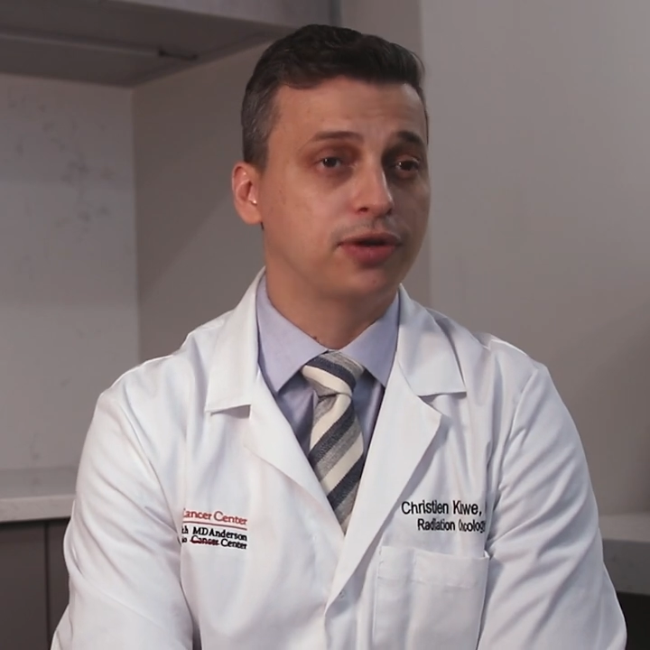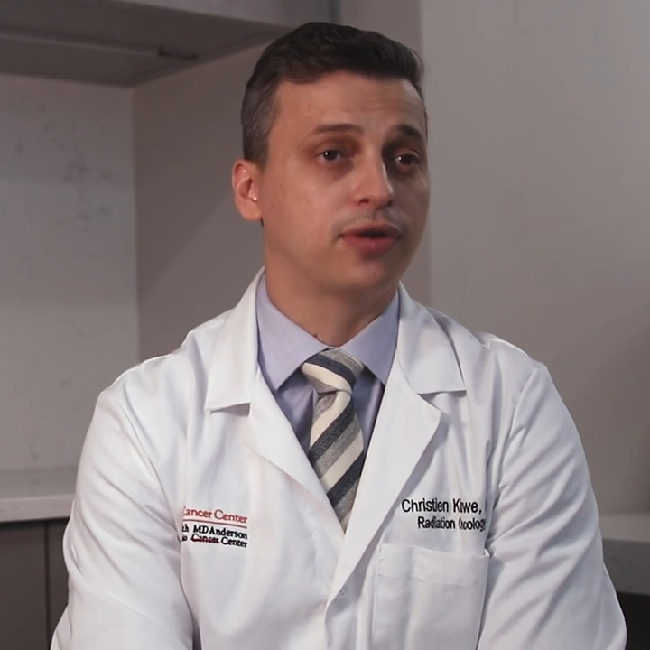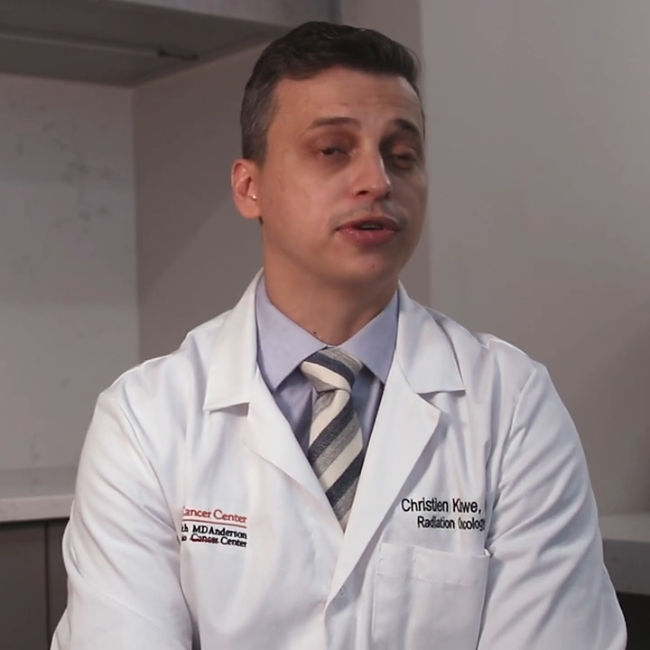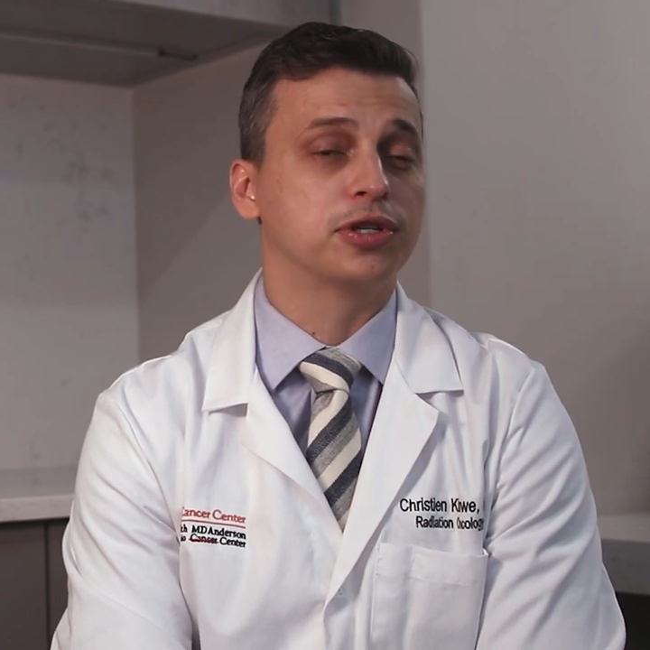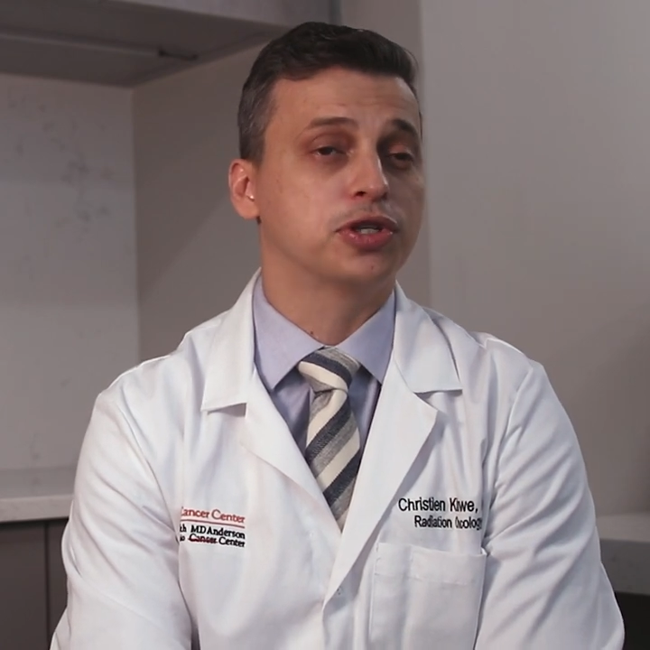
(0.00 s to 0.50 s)

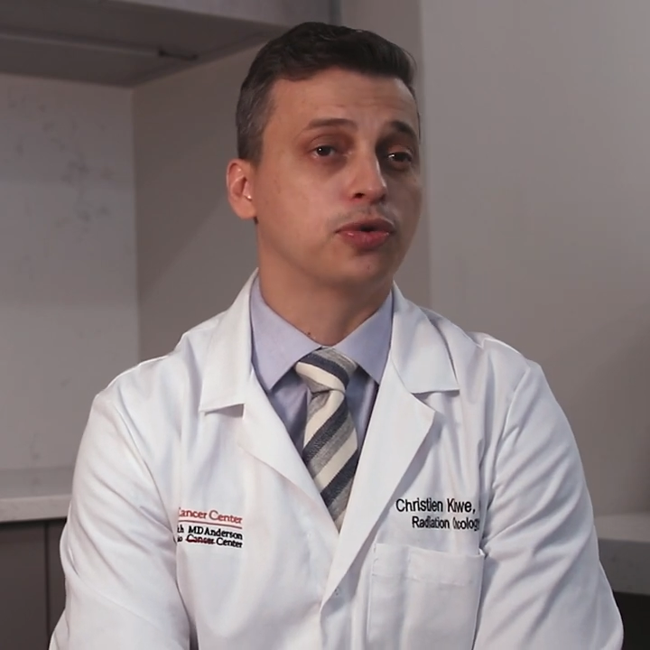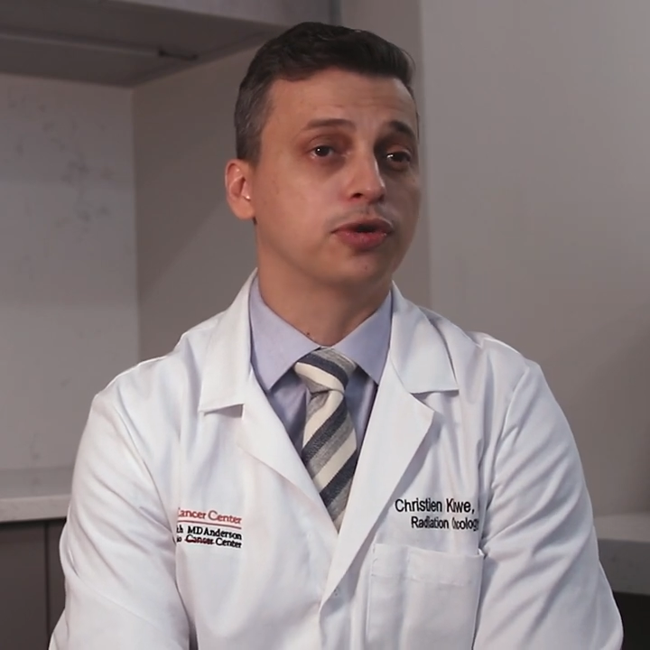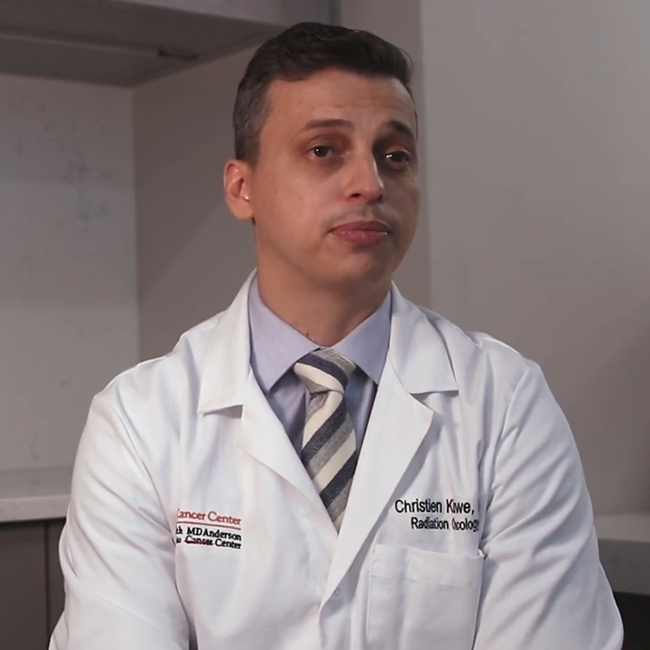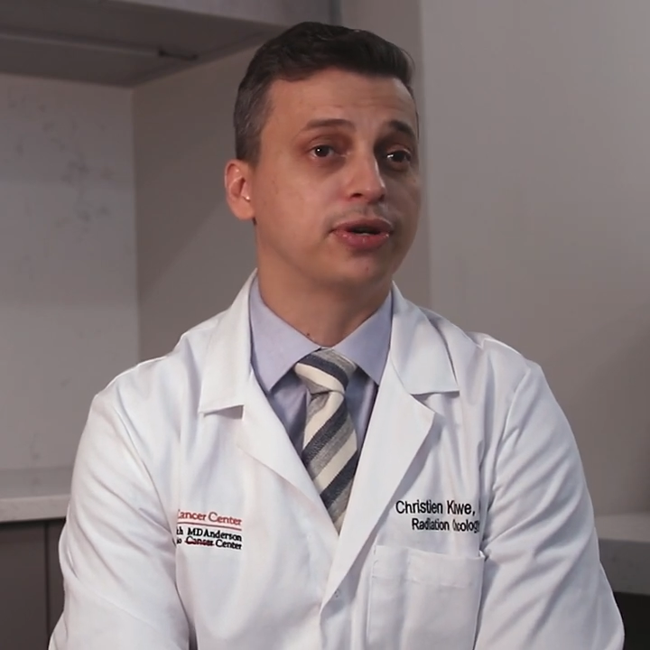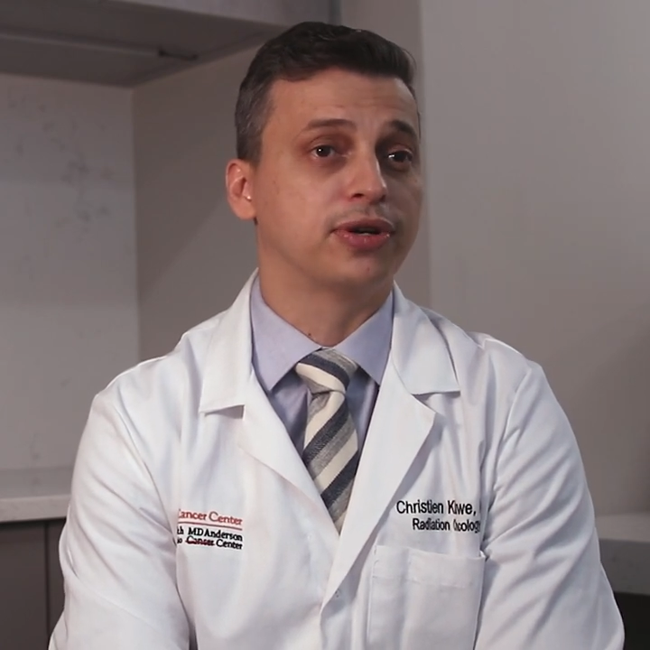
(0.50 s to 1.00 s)
over a
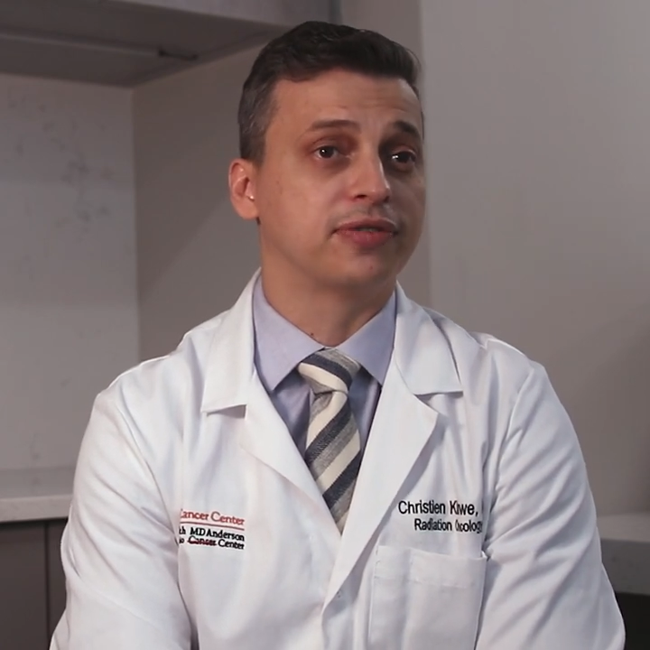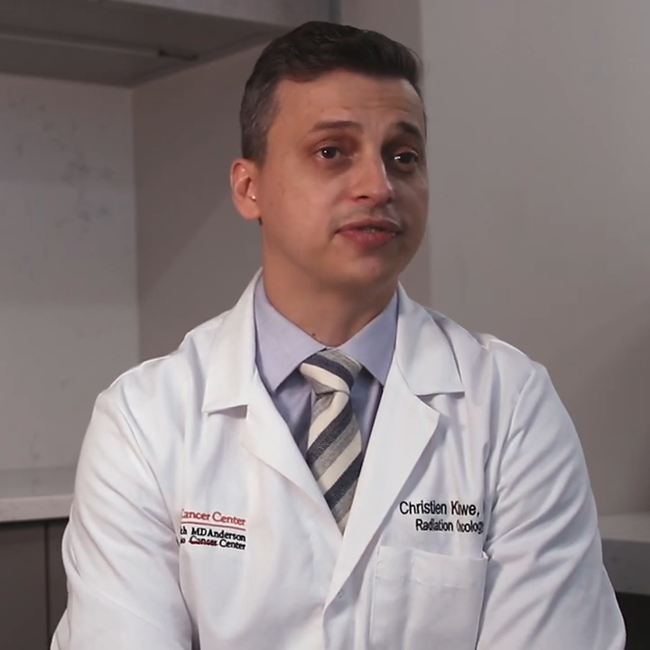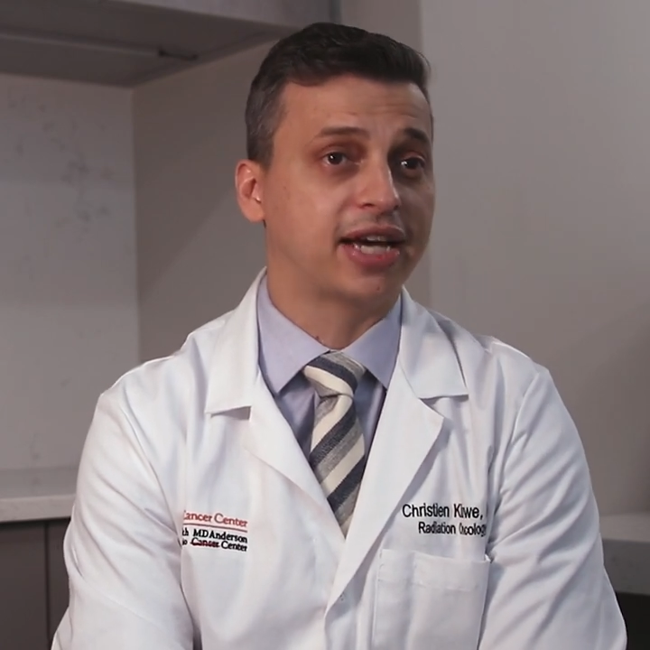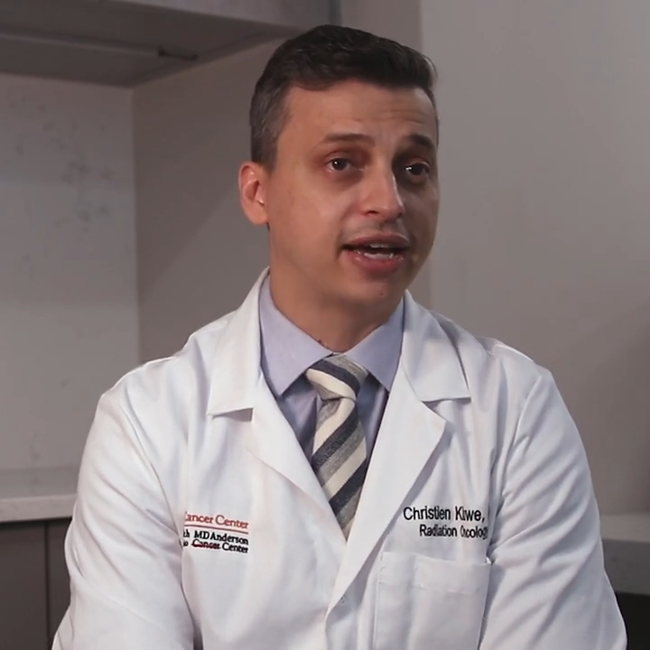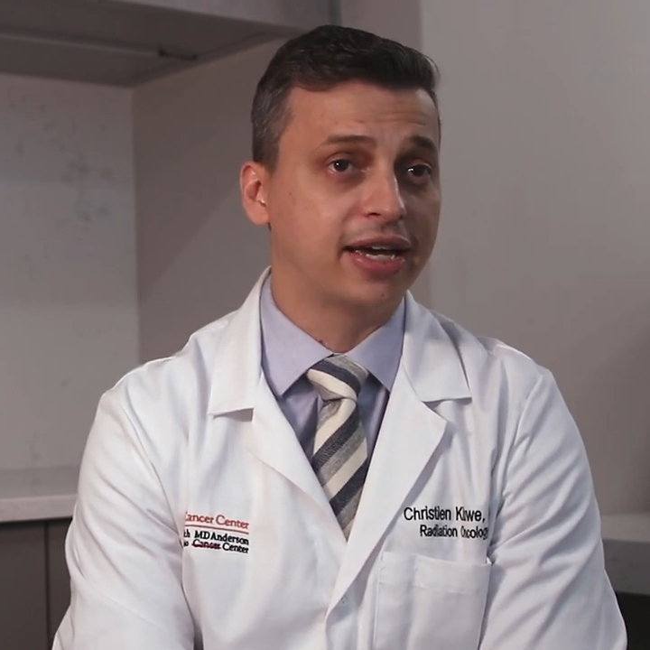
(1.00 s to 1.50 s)
shorter period of
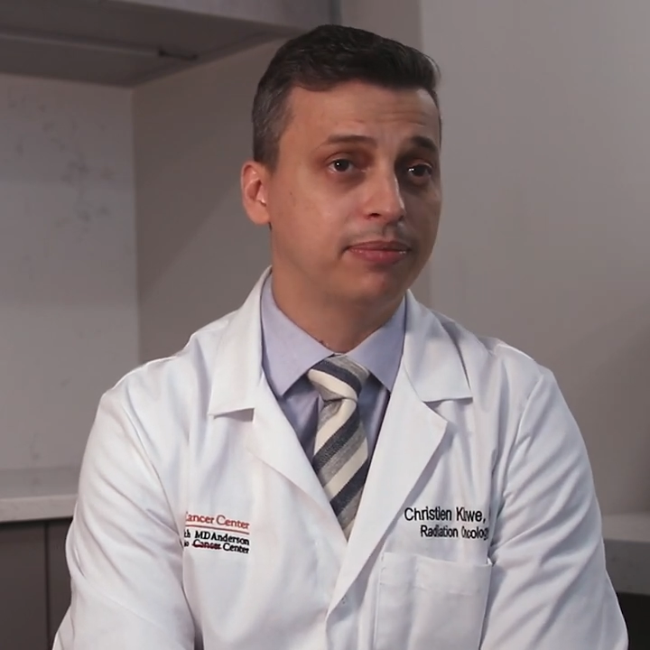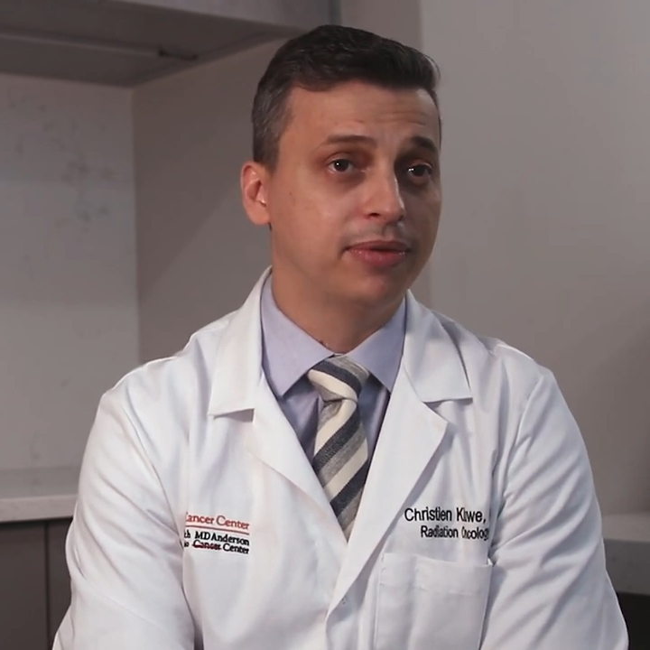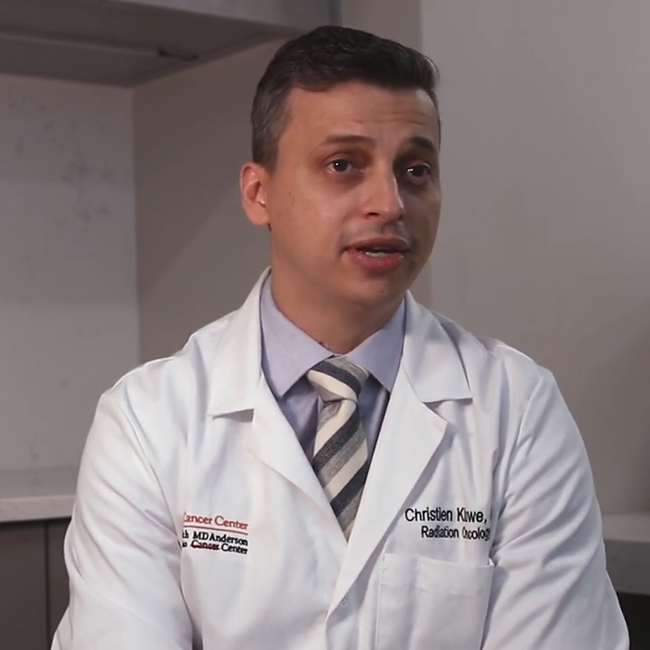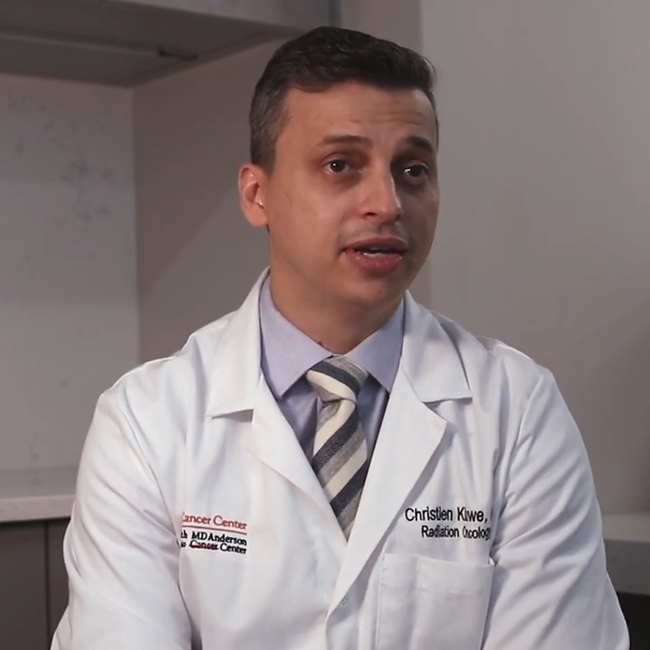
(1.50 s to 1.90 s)
time,